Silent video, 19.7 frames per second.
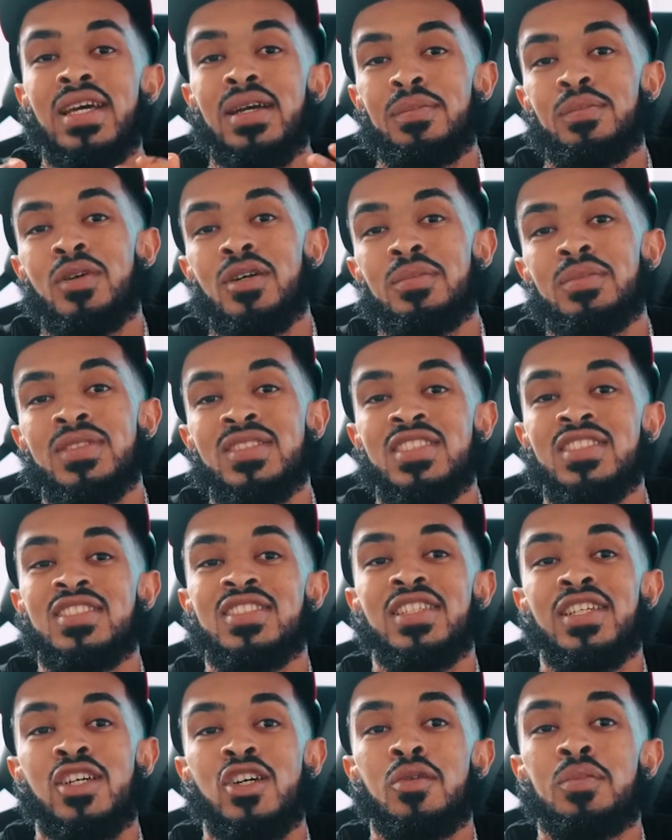And that purpose
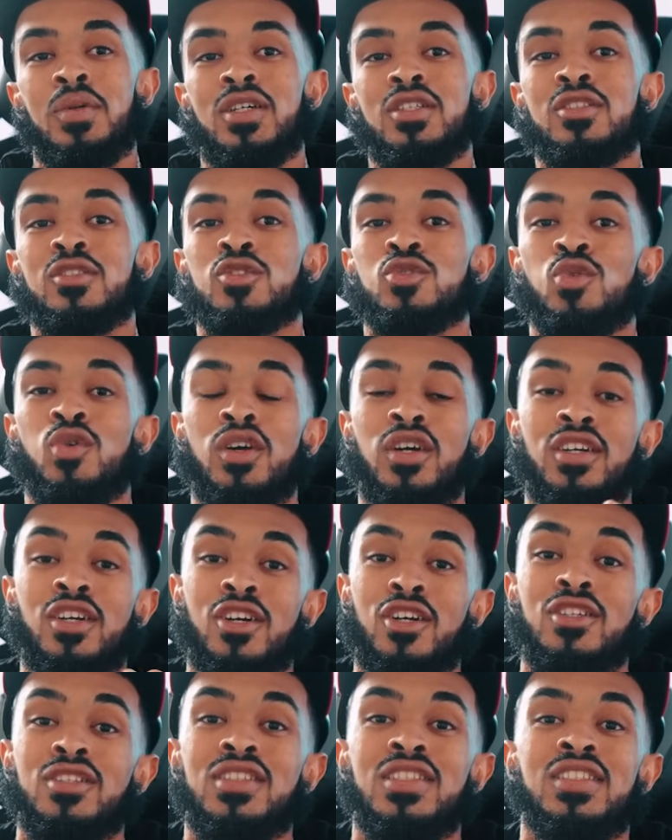is to help others who are
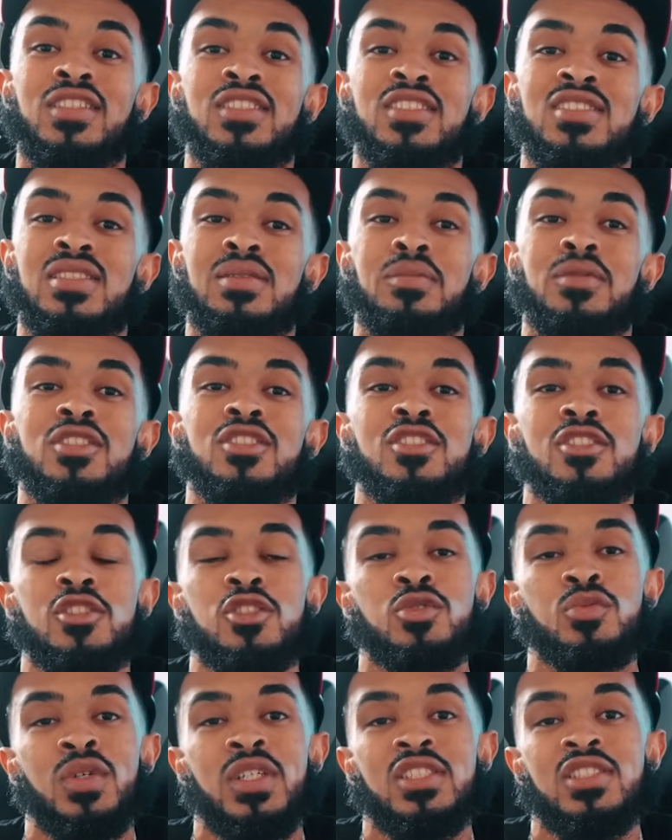currently in a similar
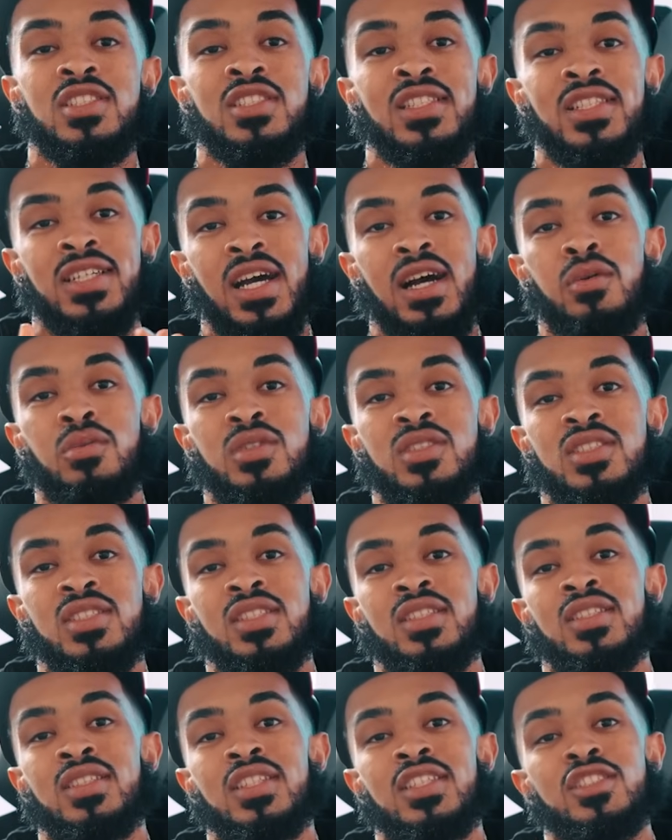situation that I was
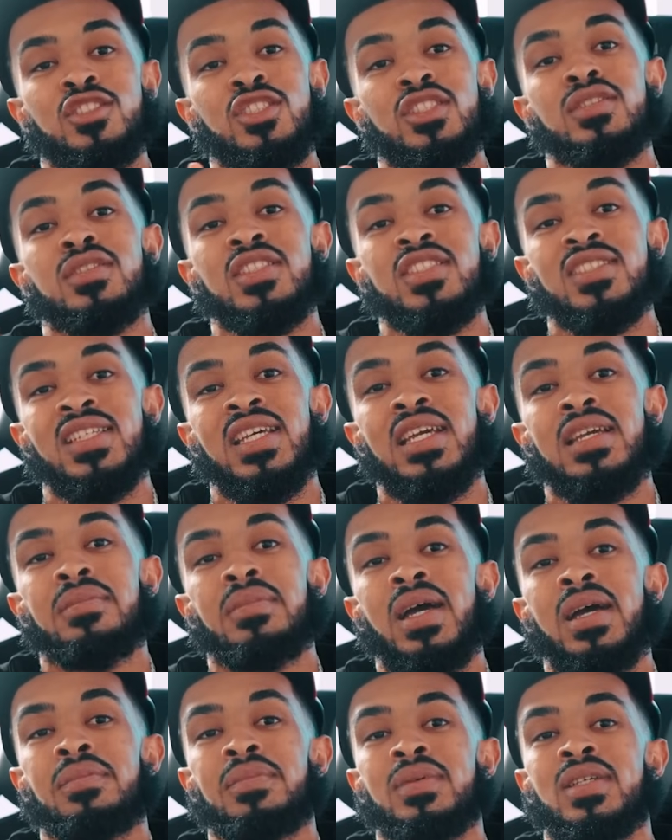in achieve the
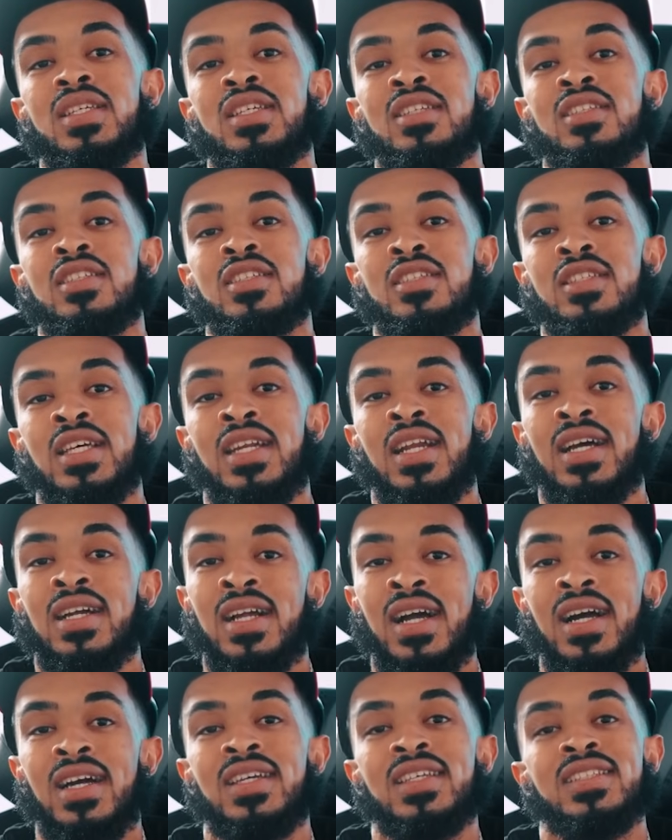same happy ending that I
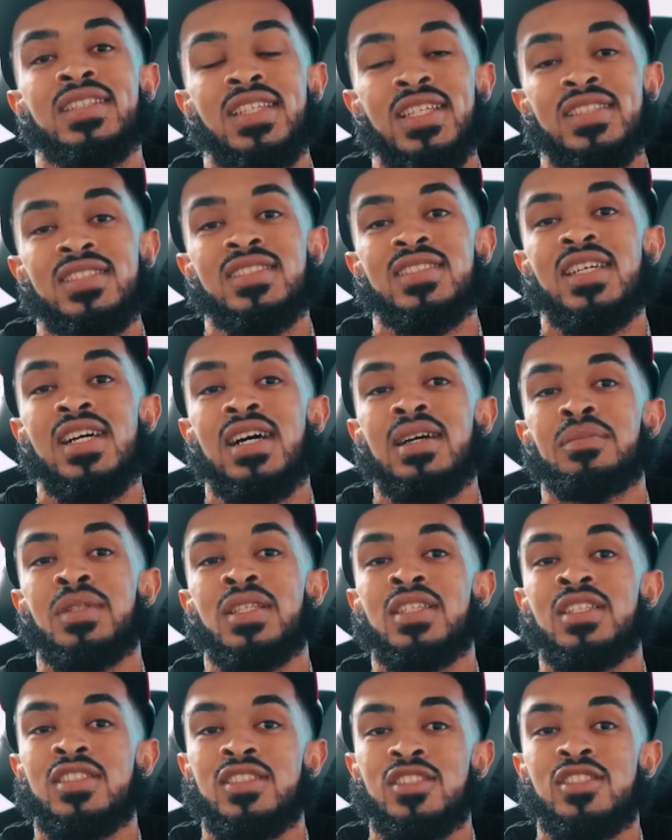got in less time
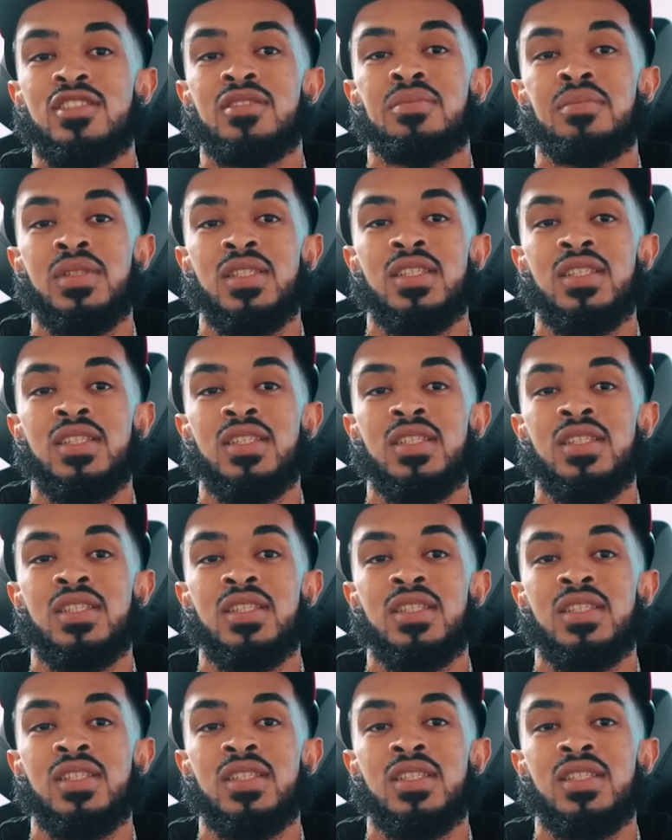than it took